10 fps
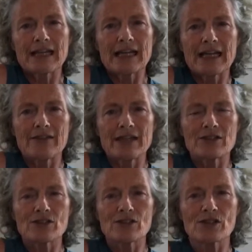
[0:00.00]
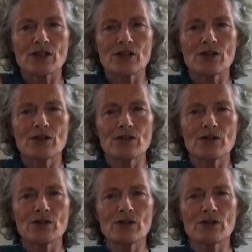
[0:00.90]
and then
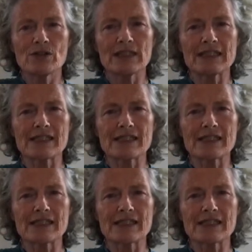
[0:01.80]
slowly